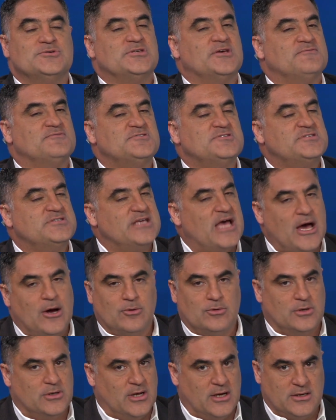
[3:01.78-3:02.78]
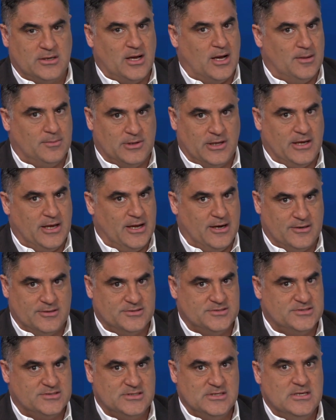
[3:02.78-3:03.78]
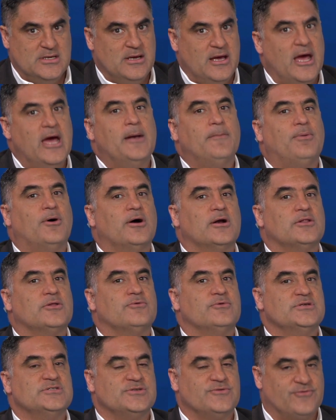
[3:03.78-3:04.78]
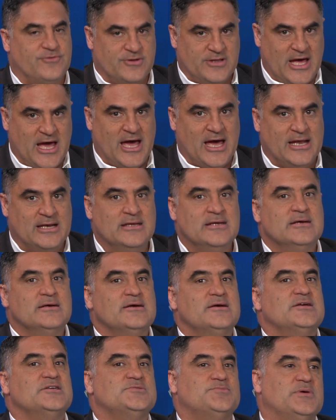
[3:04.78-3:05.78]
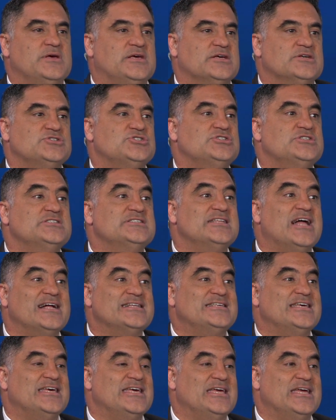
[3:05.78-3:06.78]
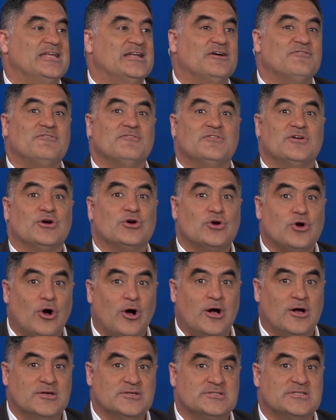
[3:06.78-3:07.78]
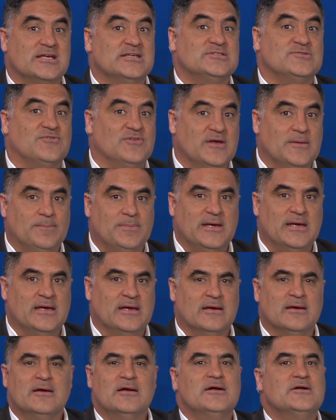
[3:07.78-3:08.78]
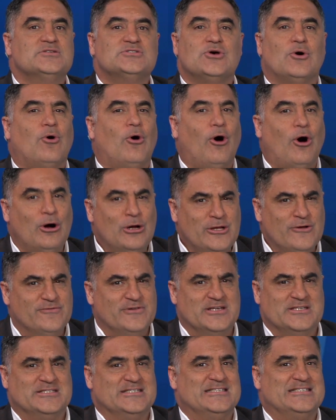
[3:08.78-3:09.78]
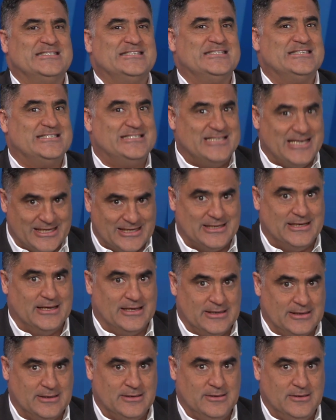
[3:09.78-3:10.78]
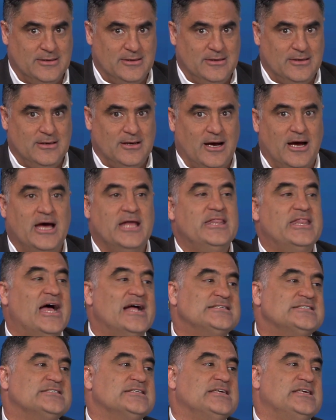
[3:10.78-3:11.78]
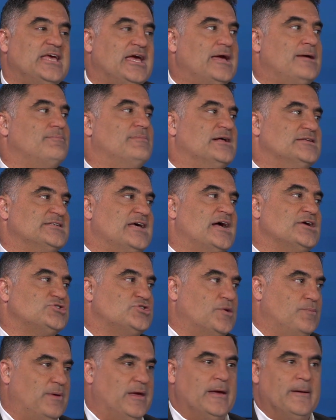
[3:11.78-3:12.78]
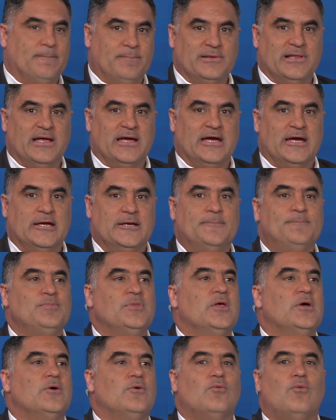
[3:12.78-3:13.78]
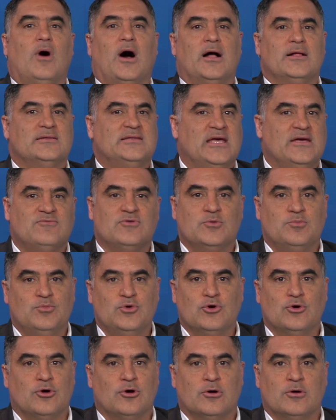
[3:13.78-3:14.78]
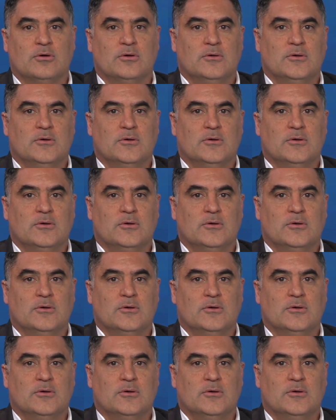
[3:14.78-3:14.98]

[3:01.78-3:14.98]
have soured on Kamala Harris. And part of the reason for that is because she's not taking enough of their calls as VP. So all of this is sickening. And that's the game that's actually being played, while David Muir